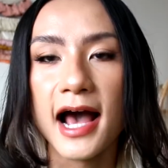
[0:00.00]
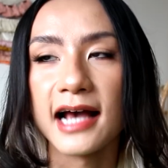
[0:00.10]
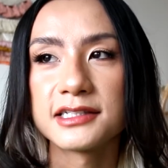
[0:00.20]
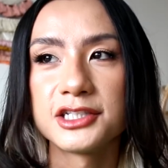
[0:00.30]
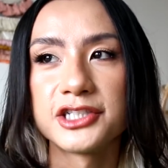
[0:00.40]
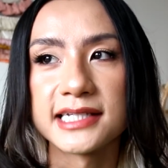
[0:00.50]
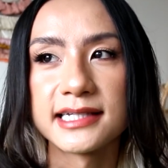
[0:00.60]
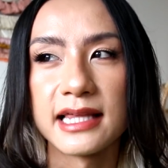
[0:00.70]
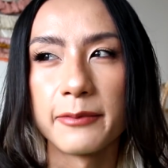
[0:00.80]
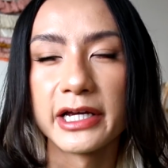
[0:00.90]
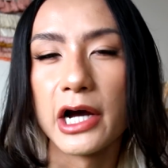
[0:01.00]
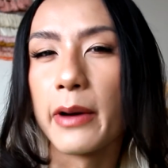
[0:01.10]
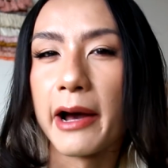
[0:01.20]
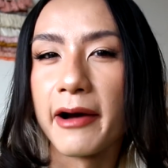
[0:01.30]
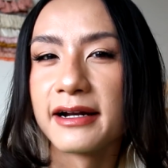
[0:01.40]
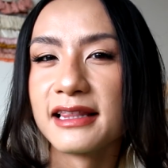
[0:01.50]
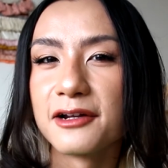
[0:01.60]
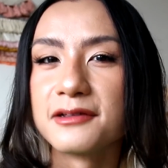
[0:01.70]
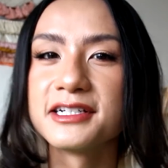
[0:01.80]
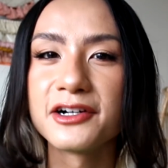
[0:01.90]
I suggested that we go out on a
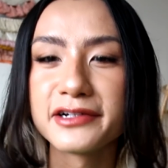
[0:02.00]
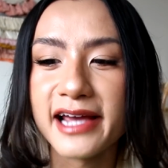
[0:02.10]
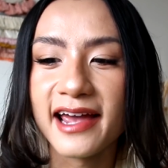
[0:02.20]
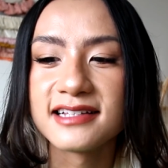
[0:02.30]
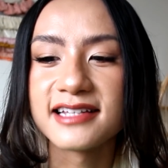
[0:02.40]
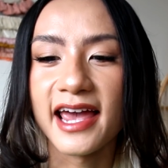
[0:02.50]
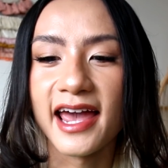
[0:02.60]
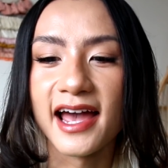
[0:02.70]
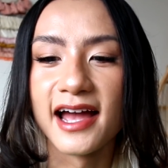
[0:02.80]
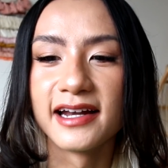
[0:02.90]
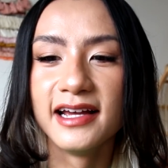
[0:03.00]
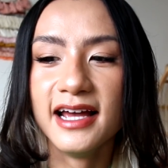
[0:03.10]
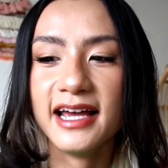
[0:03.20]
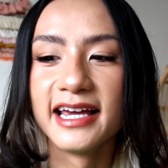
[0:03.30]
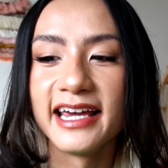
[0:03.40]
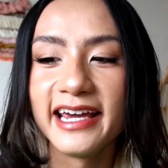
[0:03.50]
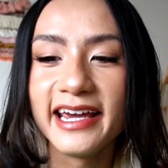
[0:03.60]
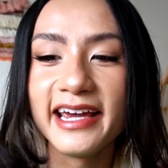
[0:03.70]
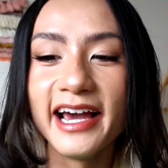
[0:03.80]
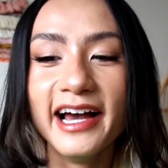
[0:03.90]
little dinner date, and he,